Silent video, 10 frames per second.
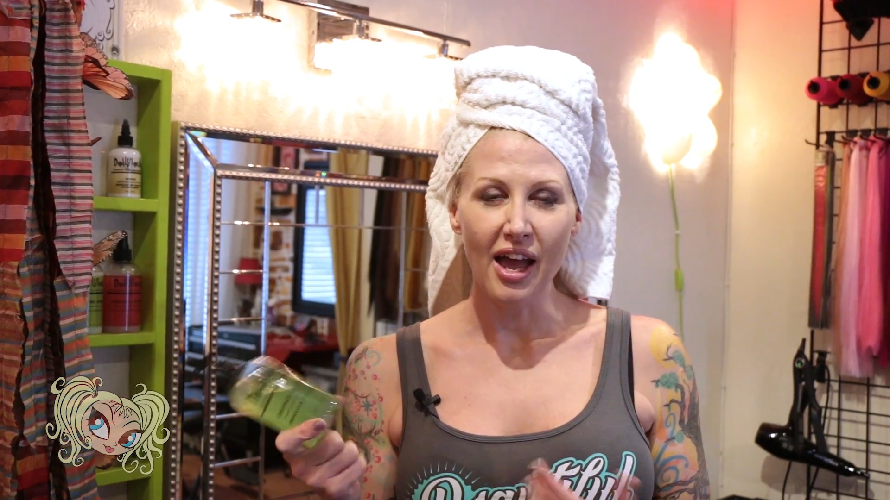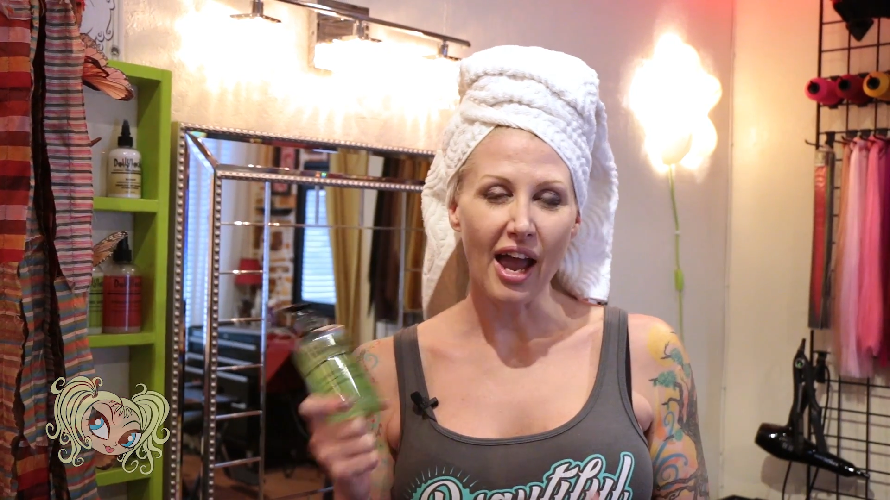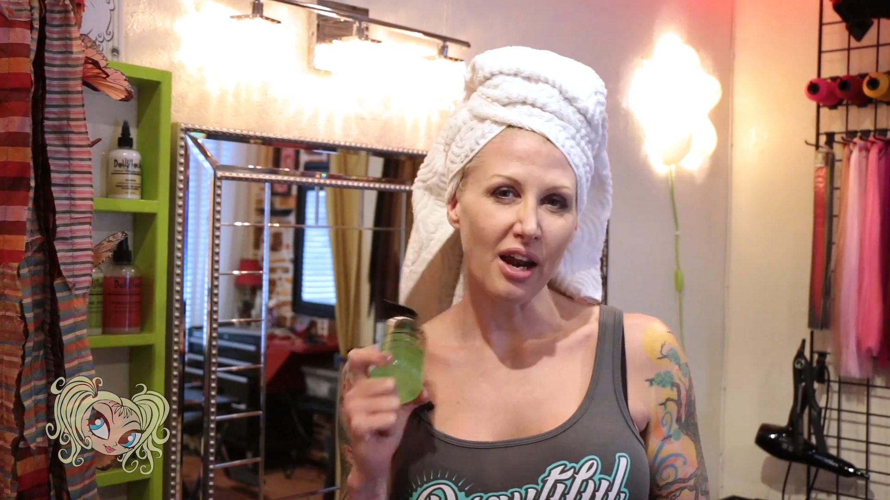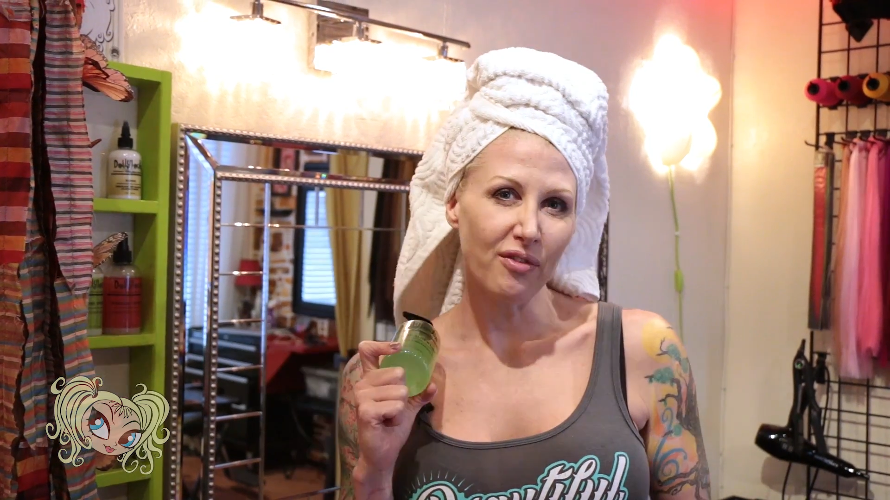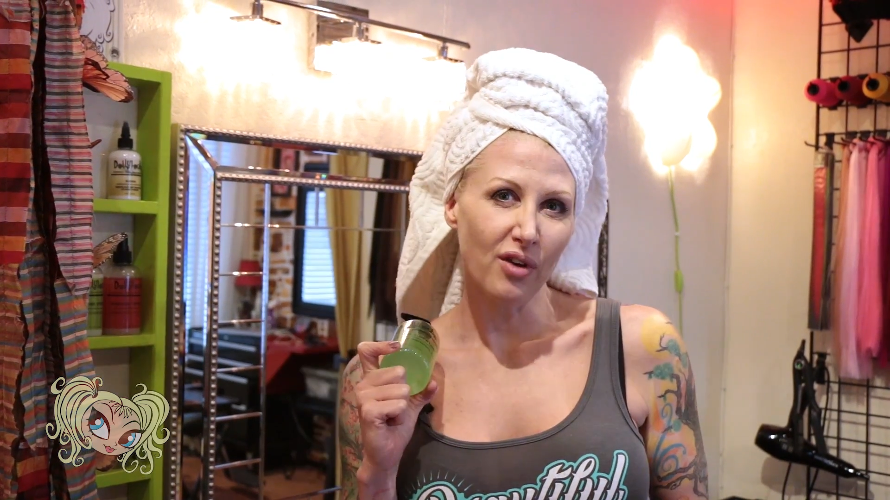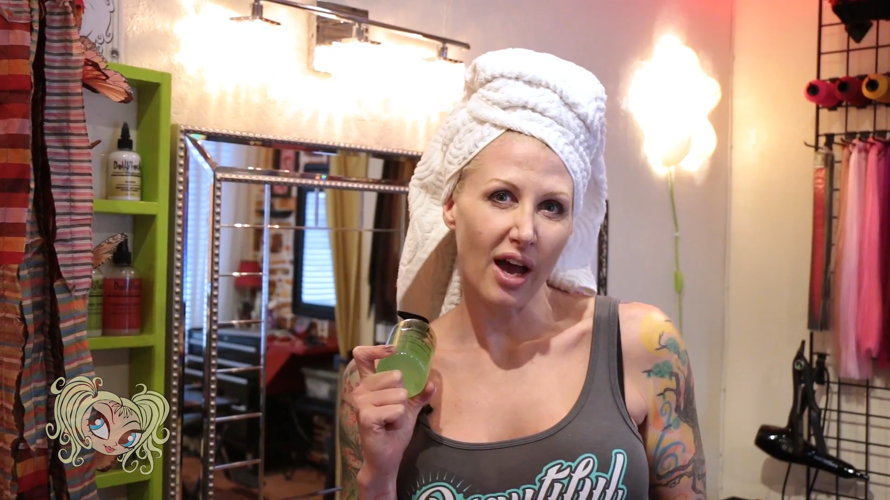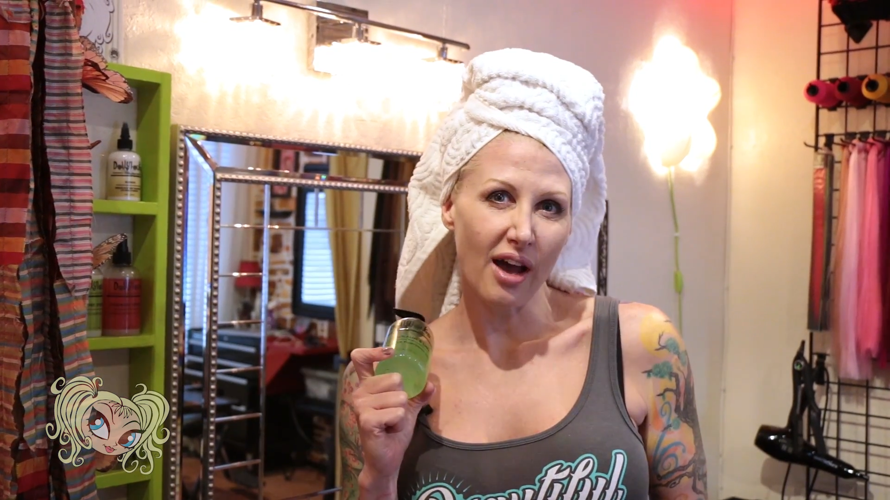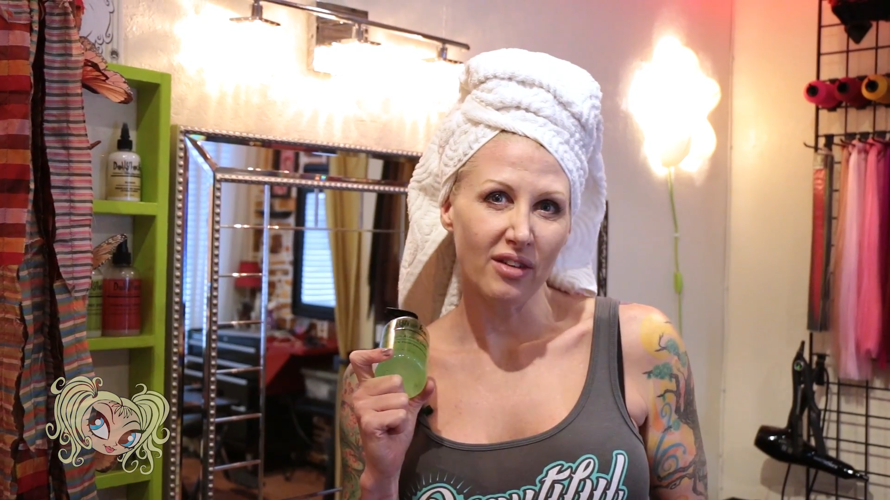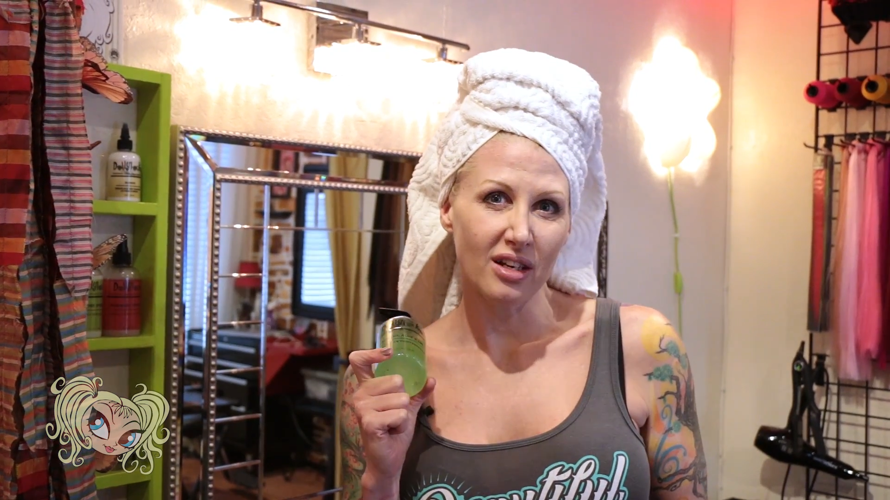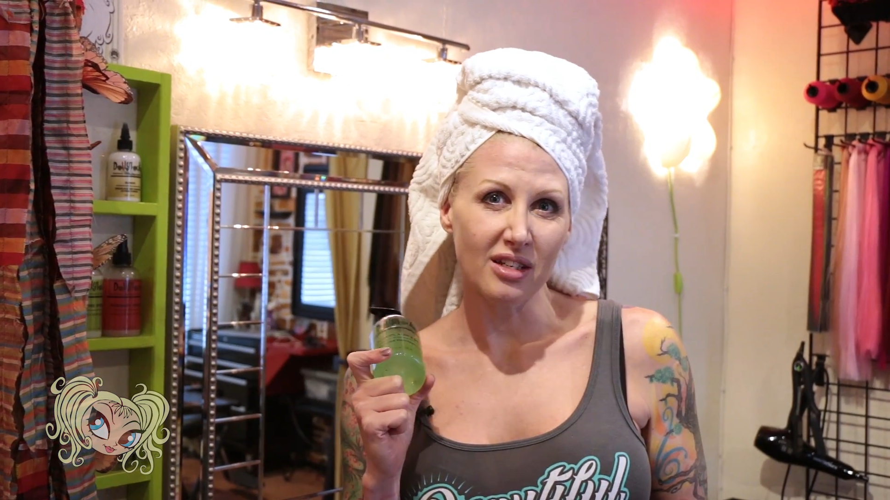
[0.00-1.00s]
and if you
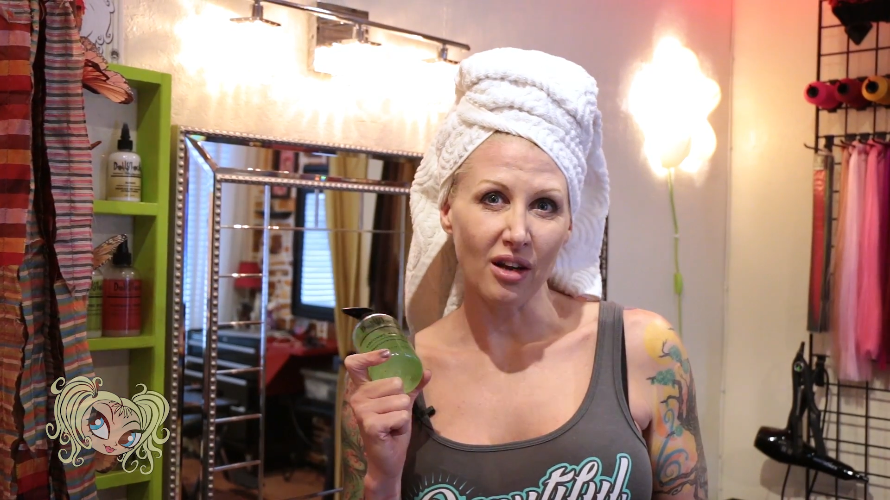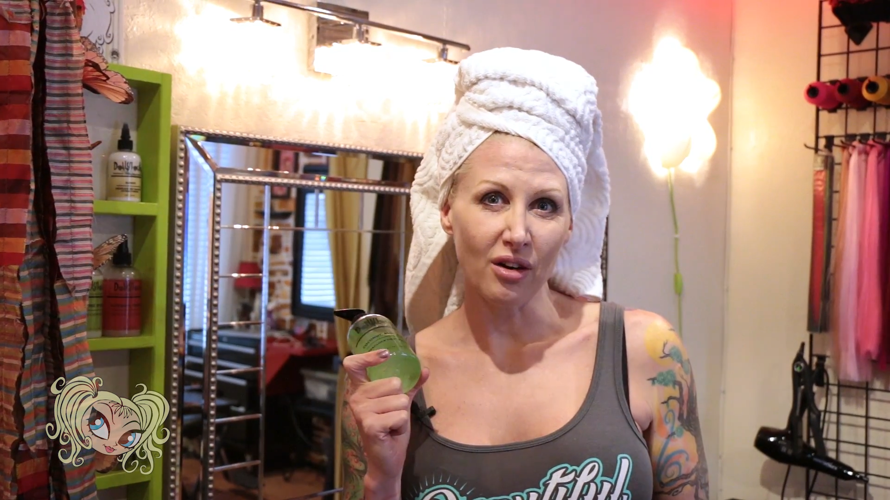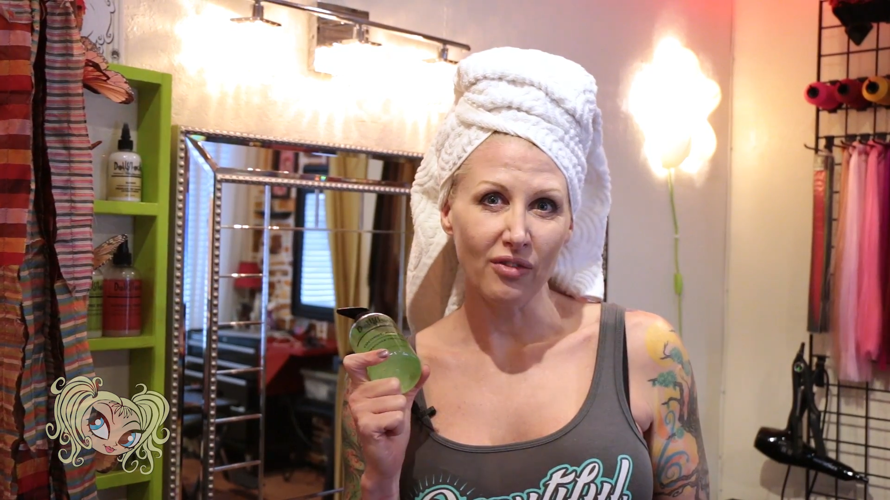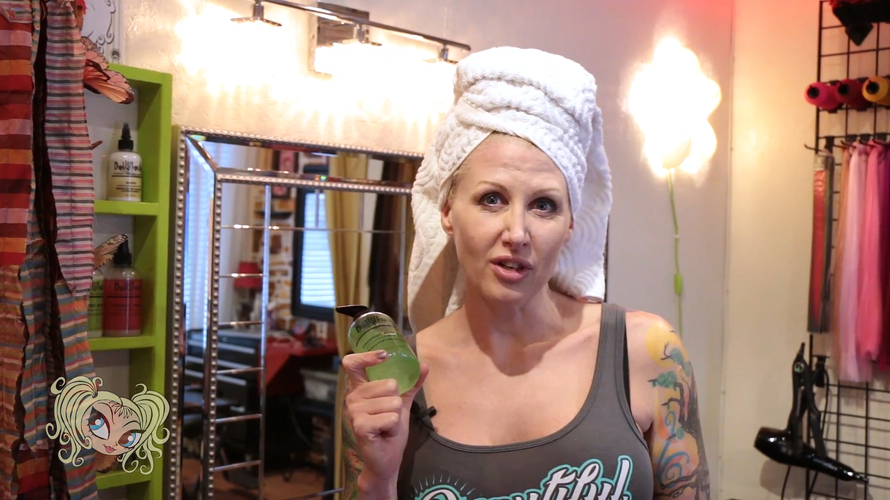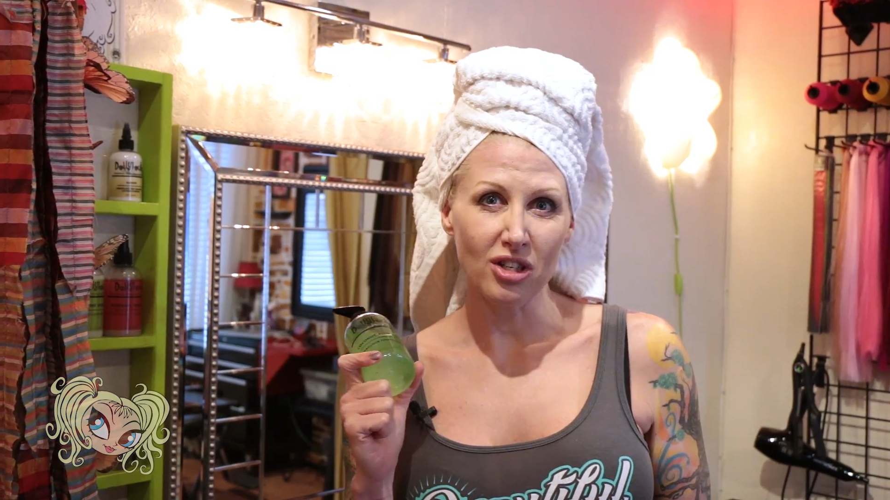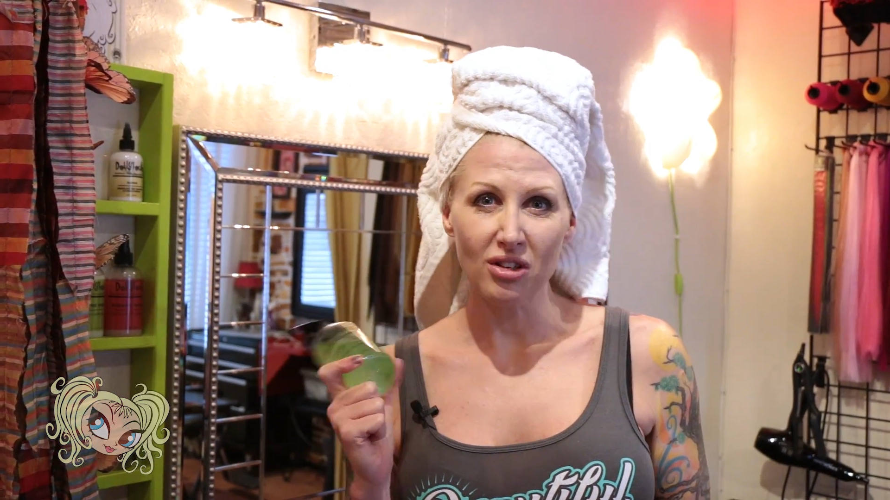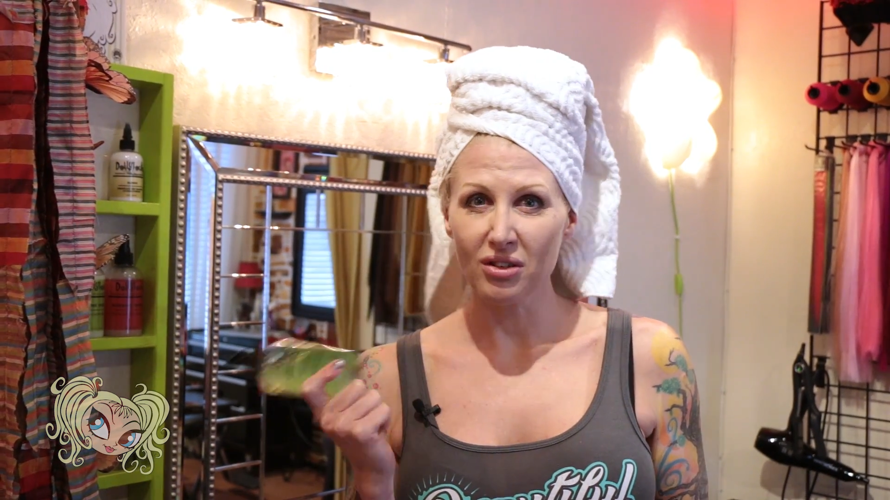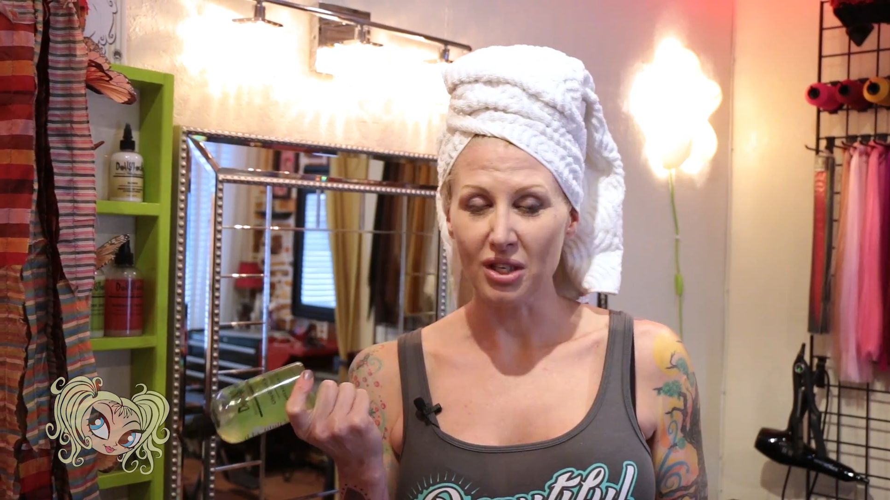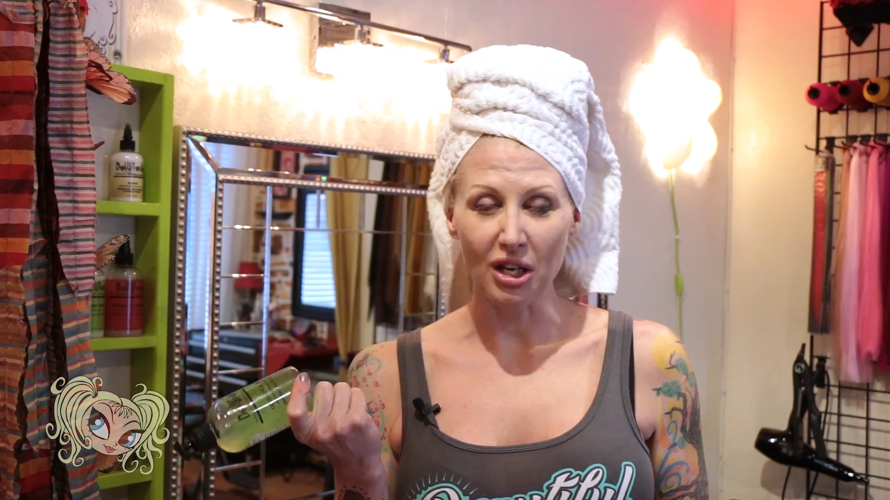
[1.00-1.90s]
have any dandruff issues,